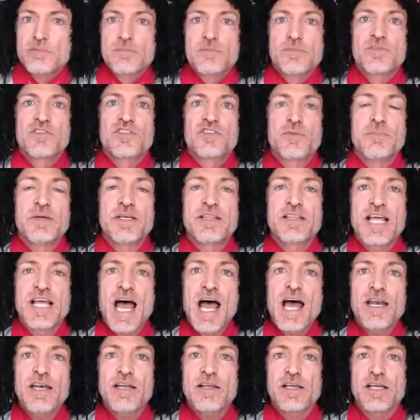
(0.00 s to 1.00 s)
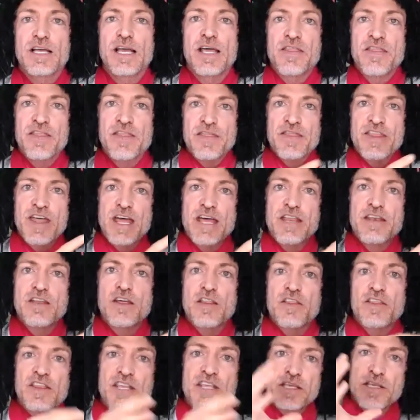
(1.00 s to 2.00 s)
Submit that, and
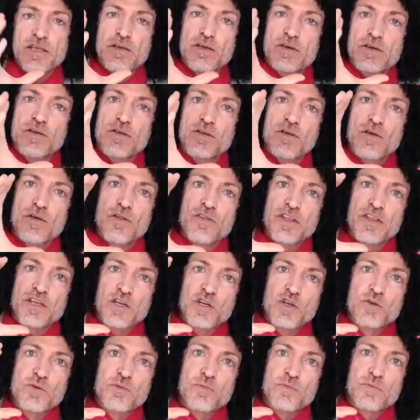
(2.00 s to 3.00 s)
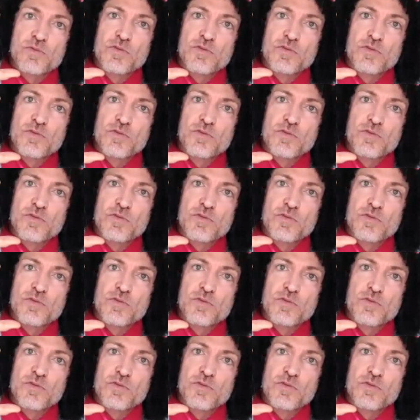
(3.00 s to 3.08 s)
then the the